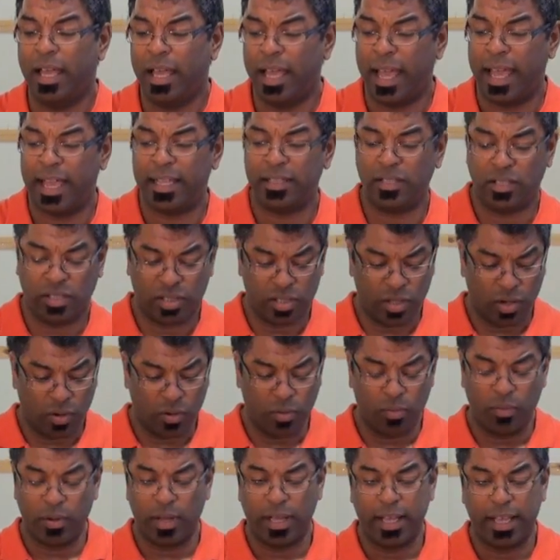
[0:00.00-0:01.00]
And
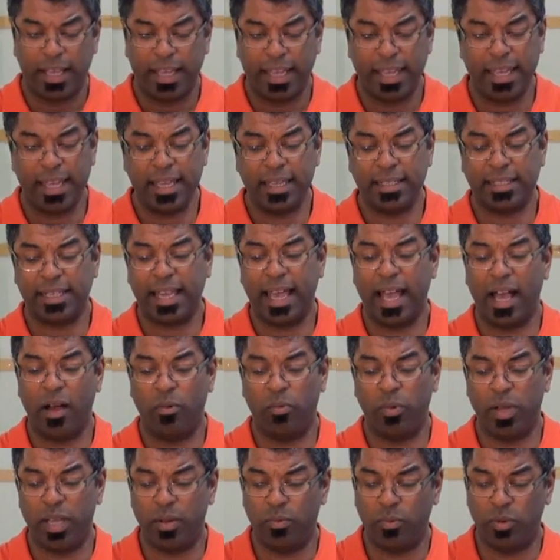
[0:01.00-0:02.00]
so here's how
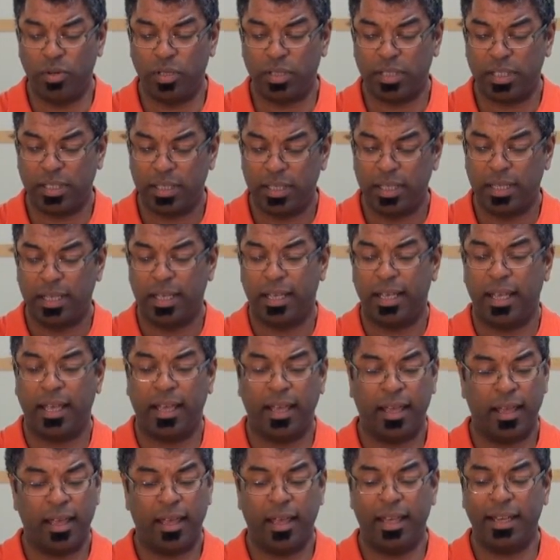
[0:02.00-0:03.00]
we would
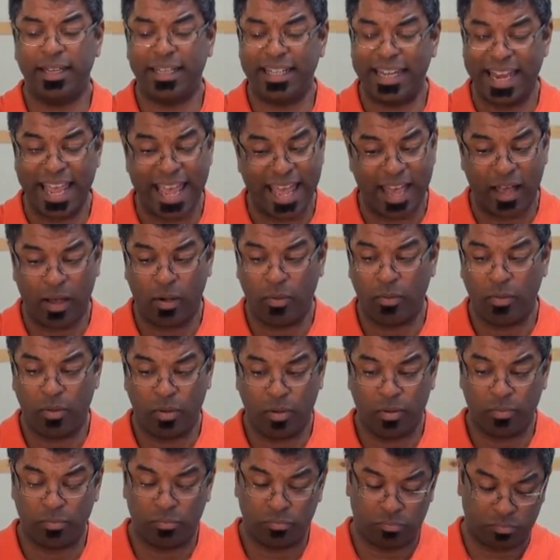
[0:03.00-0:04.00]

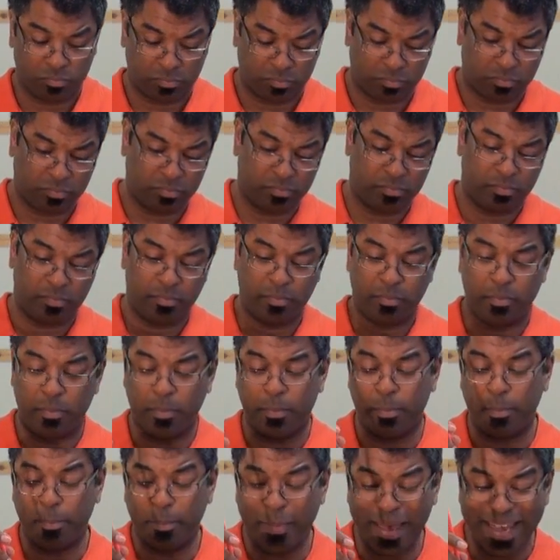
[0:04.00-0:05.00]
now
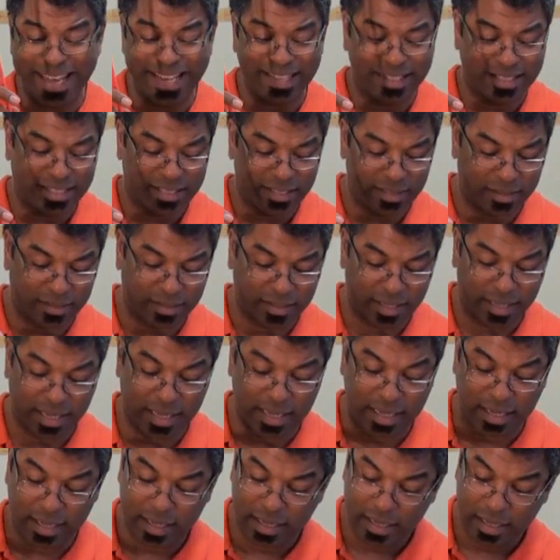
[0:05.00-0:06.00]
mate
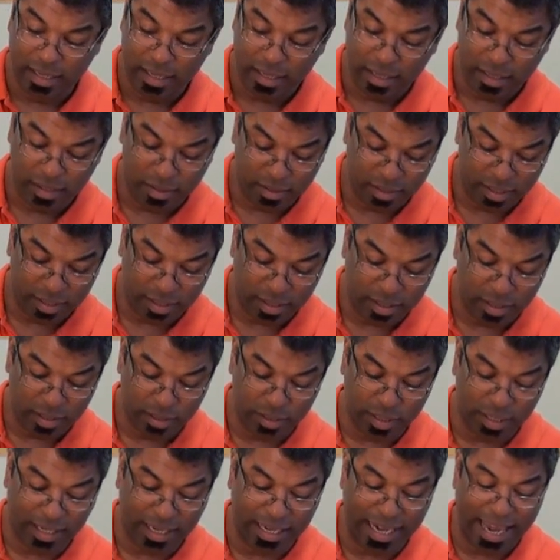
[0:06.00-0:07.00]
the
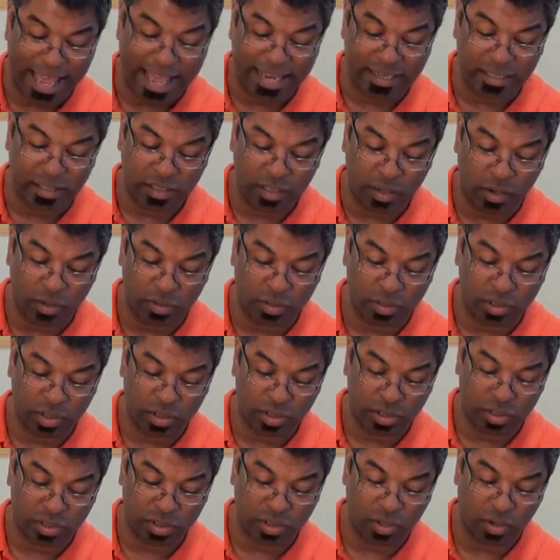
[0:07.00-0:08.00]
gland
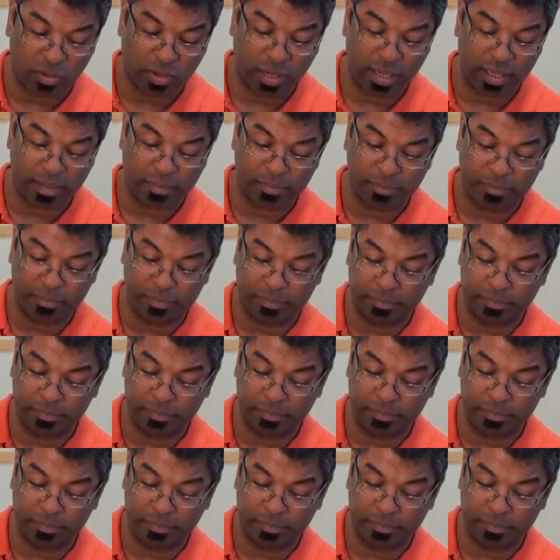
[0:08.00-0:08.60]
onto the socket.